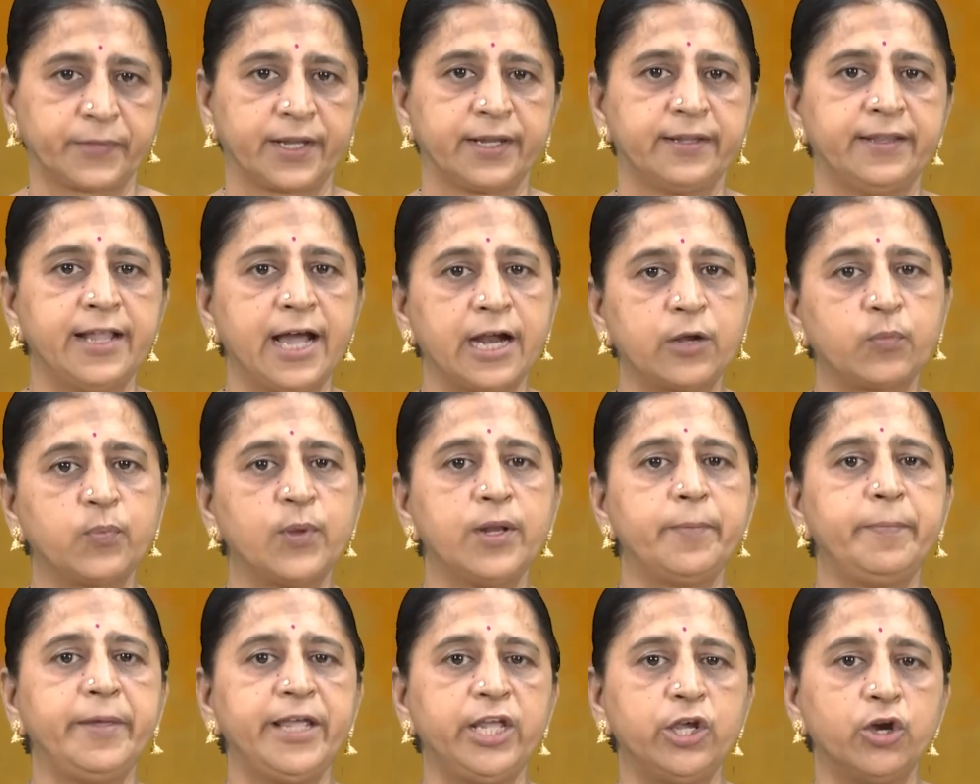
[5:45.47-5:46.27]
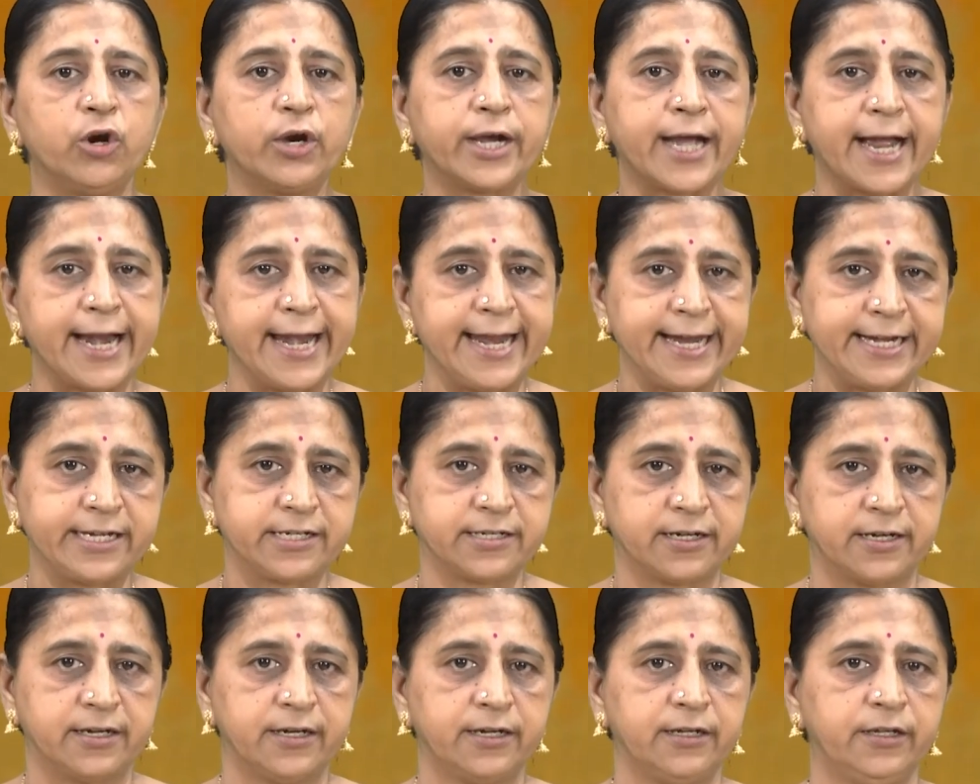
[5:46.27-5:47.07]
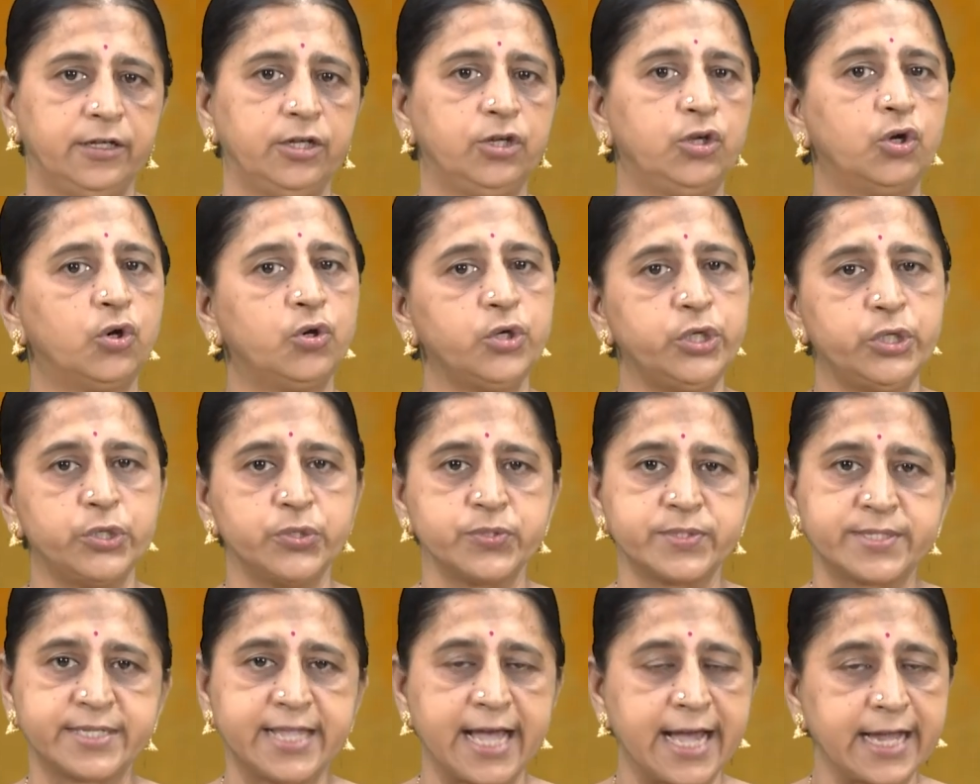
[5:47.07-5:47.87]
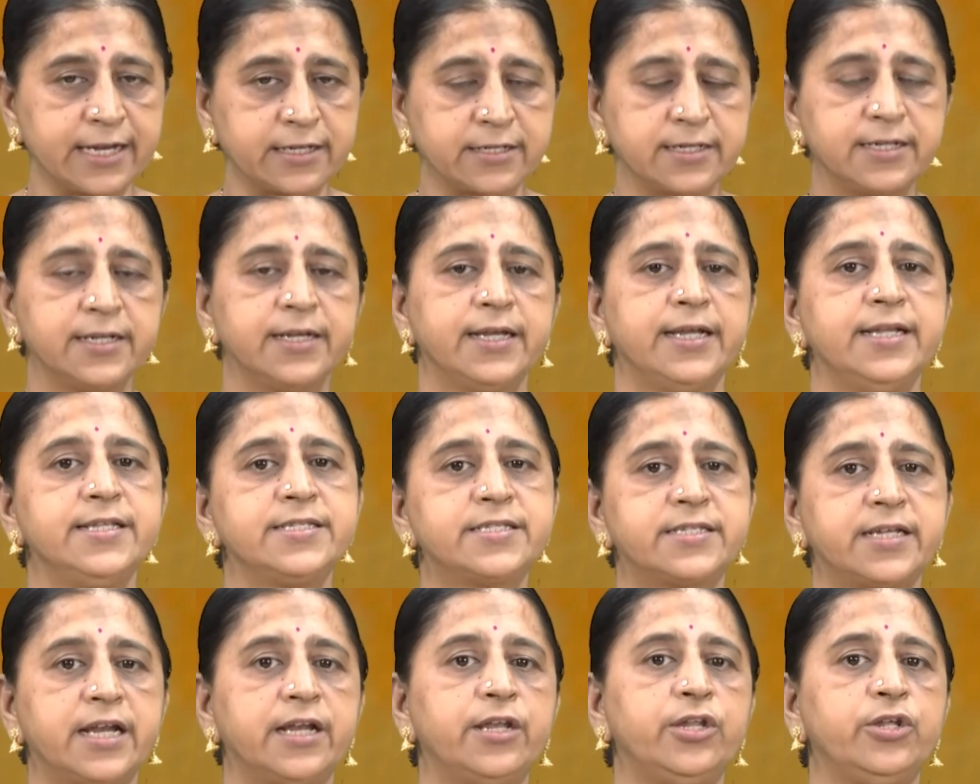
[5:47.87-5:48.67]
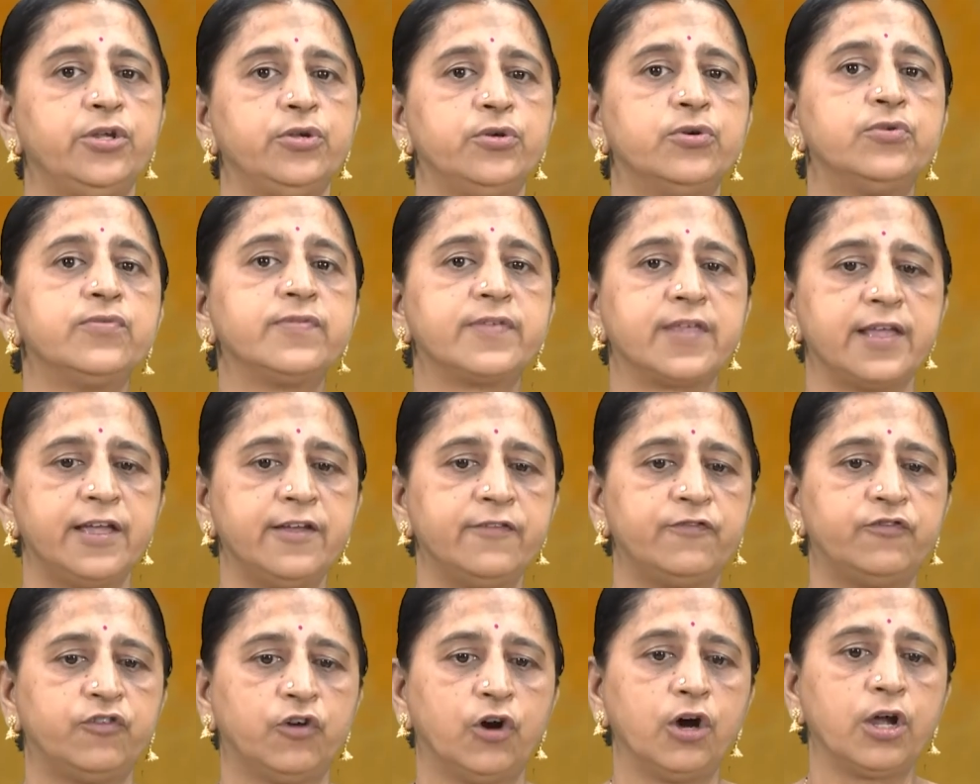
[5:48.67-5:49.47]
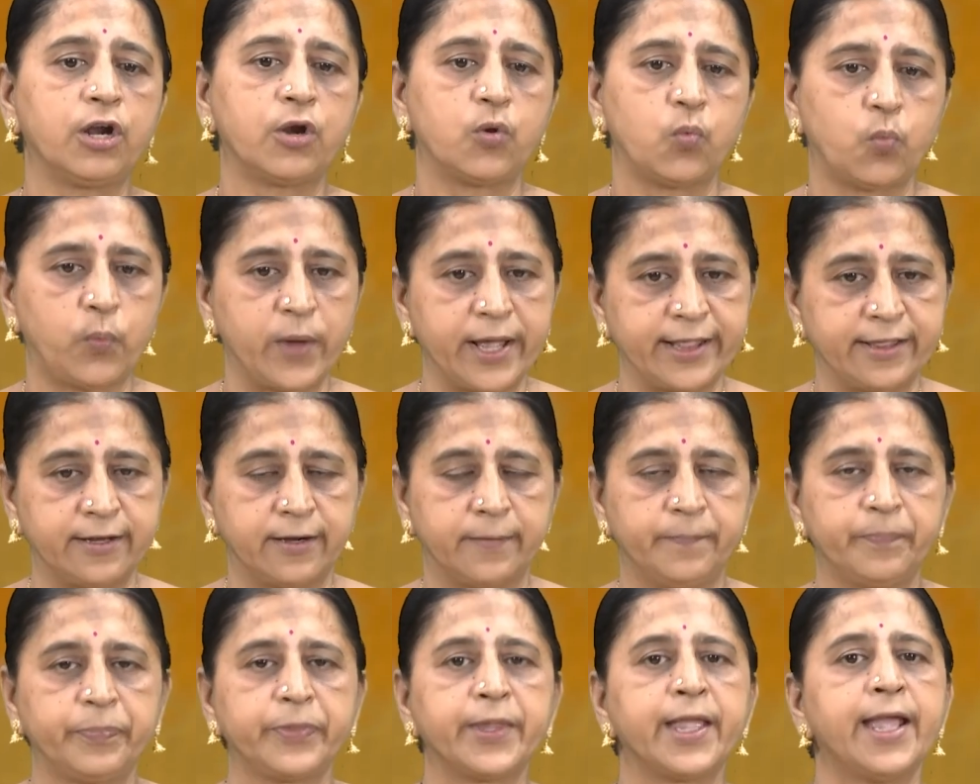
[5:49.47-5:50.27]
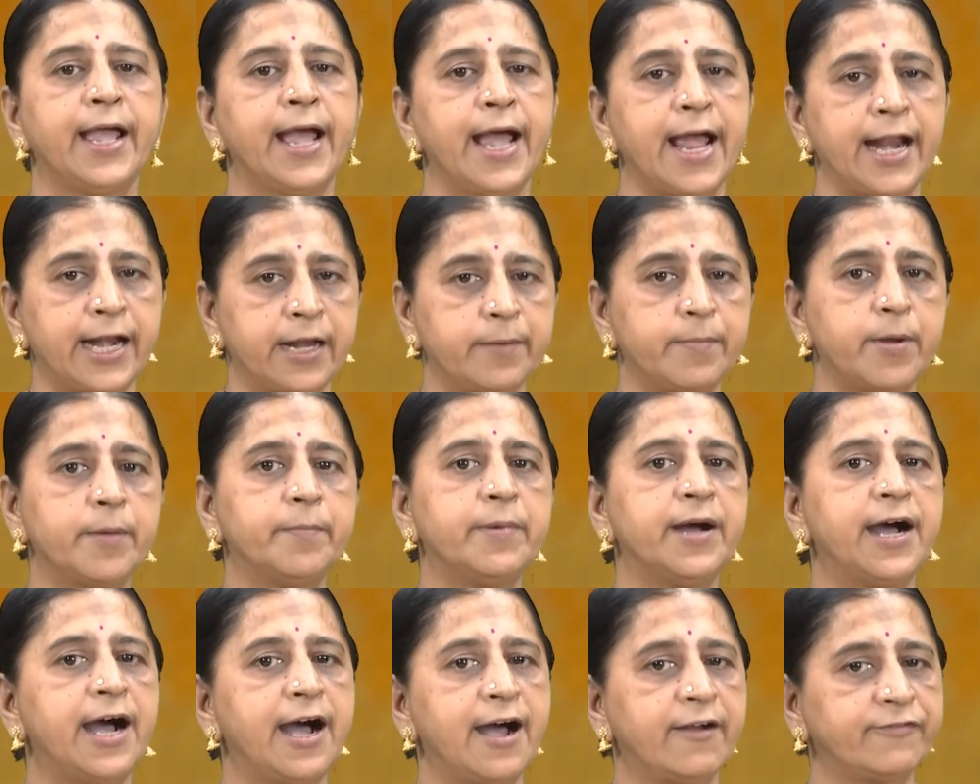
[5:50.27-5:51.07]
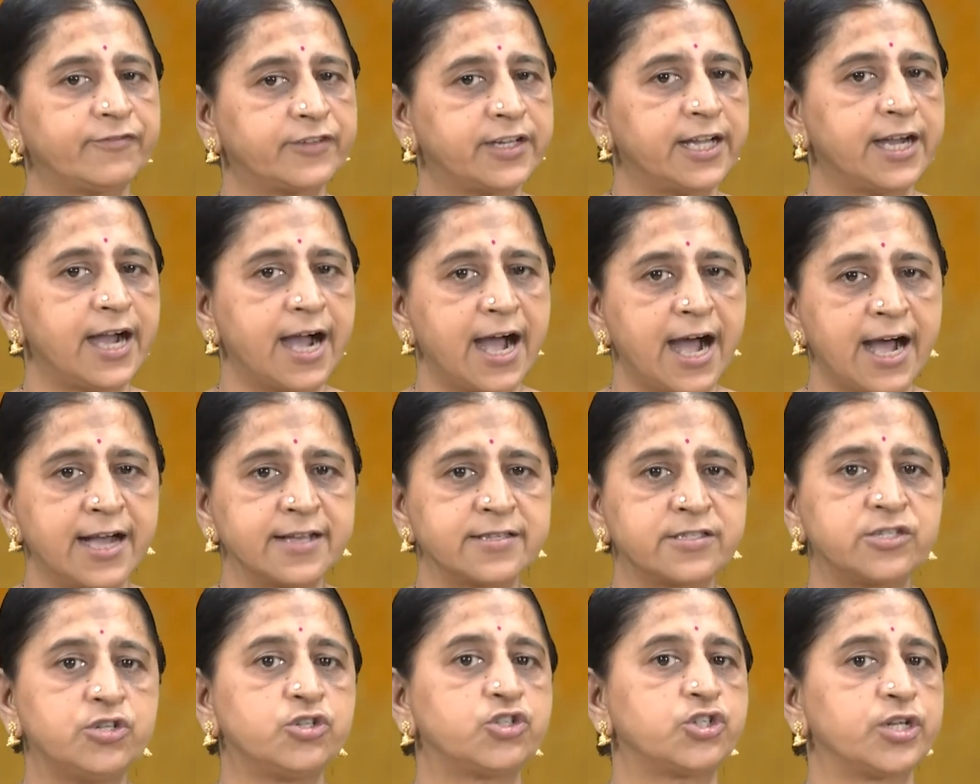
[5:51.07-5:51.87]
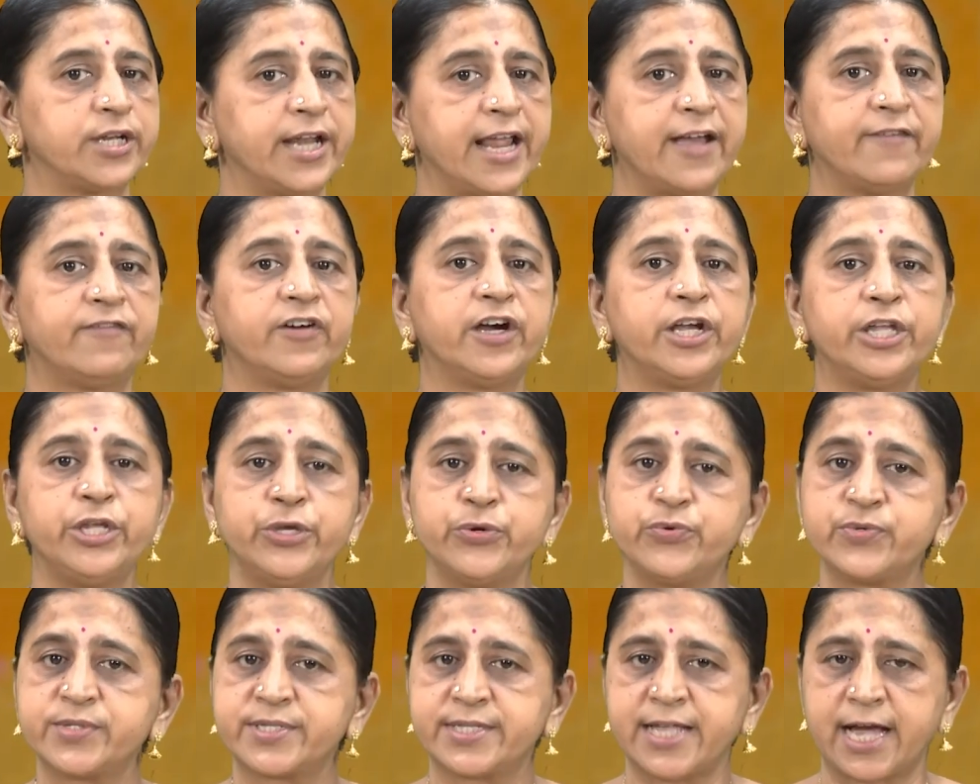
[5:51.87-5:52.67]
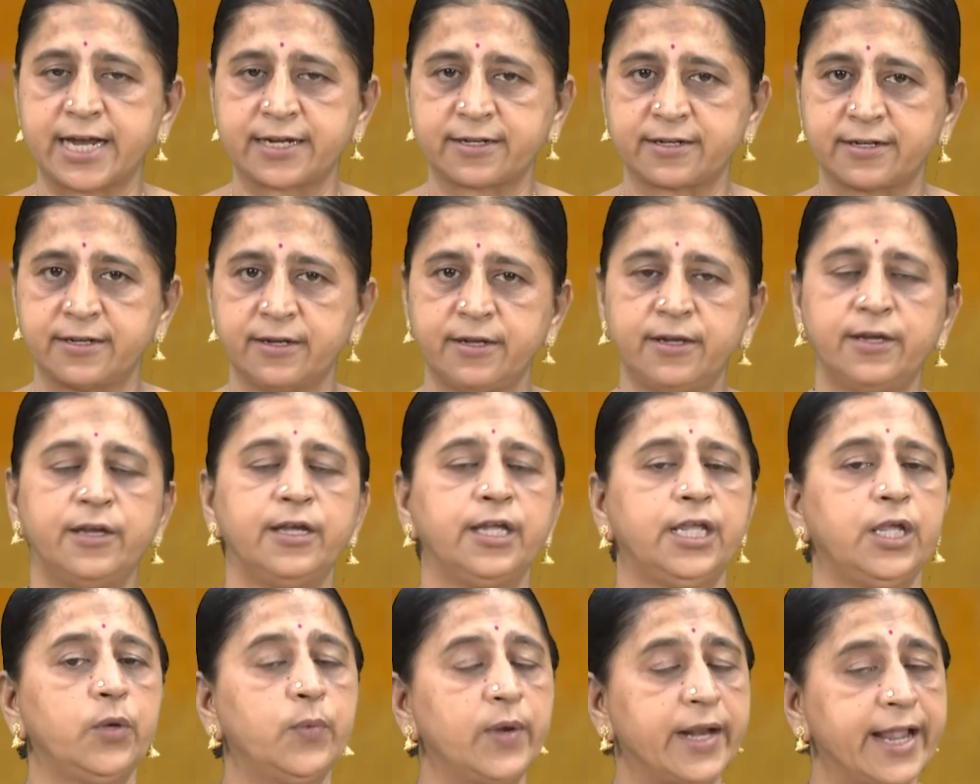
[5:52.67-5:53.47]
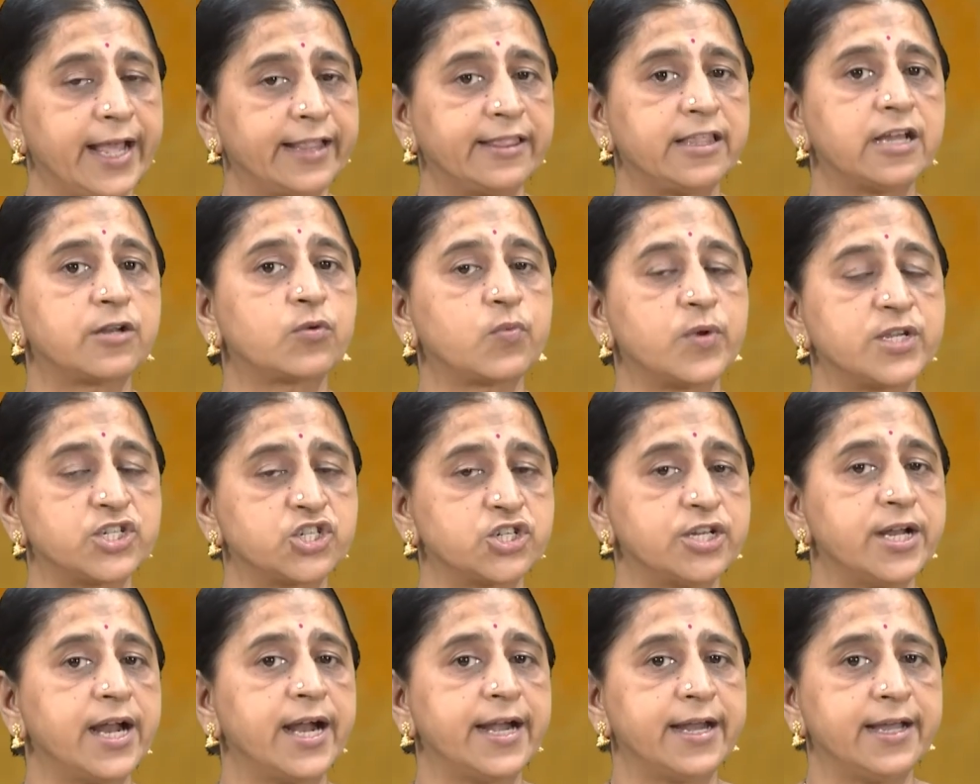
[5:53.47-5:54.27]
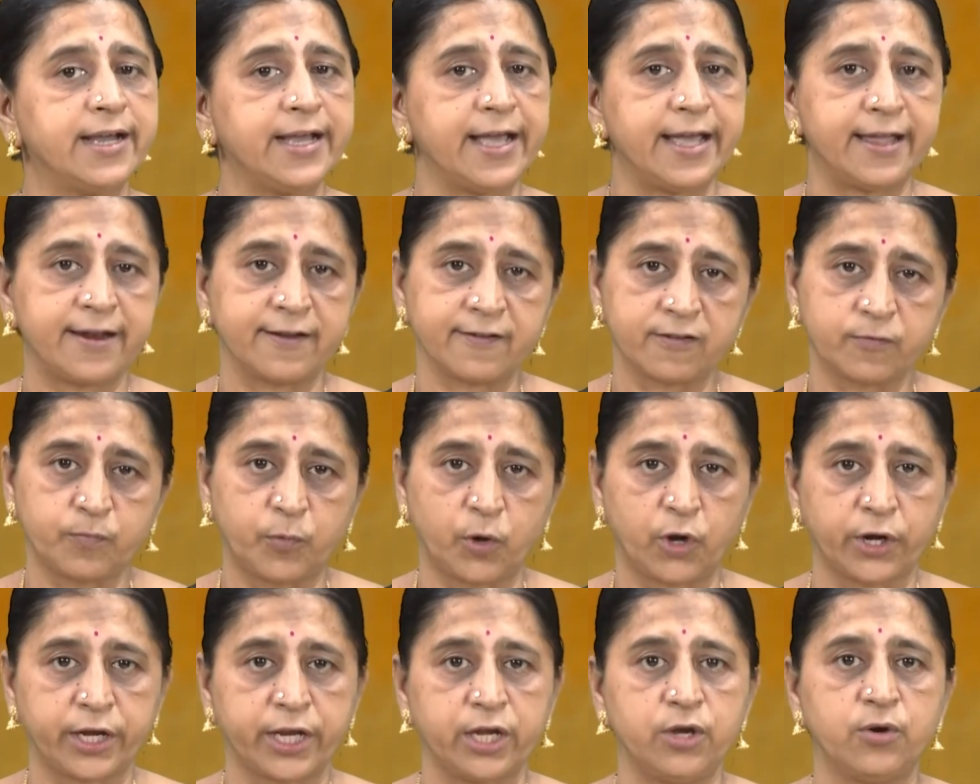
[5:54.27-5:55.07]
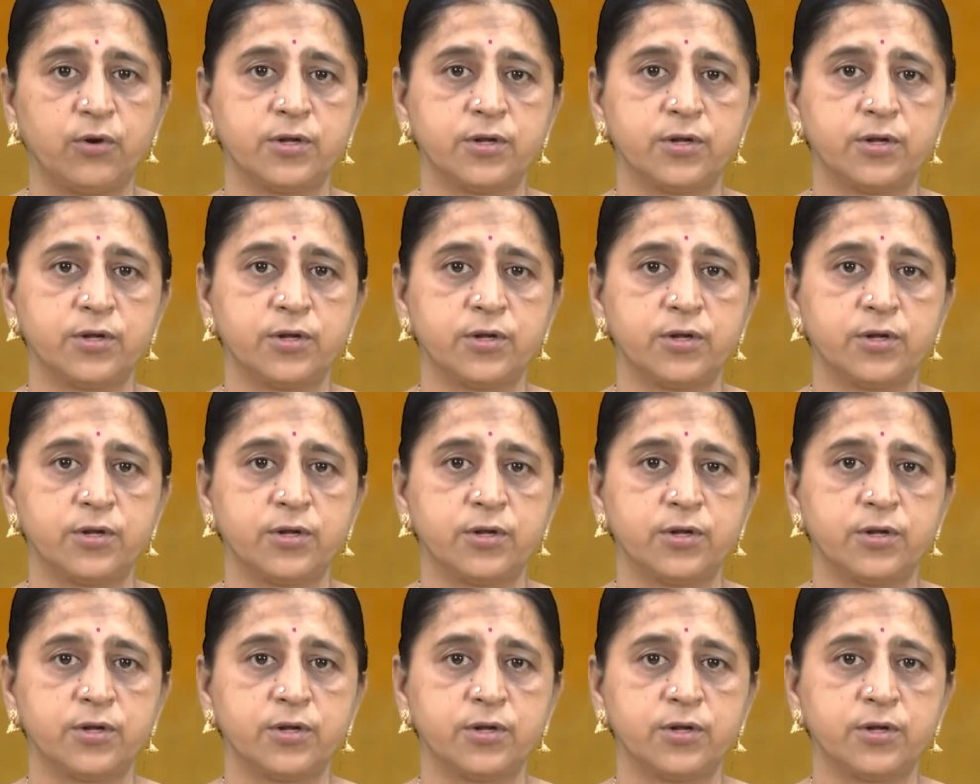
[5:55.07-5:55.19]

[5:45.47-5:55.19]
That will be your connector. You don't use that. Instead, you use if or whether. And remember, after asked, you should never use that. You will get that question under error spotting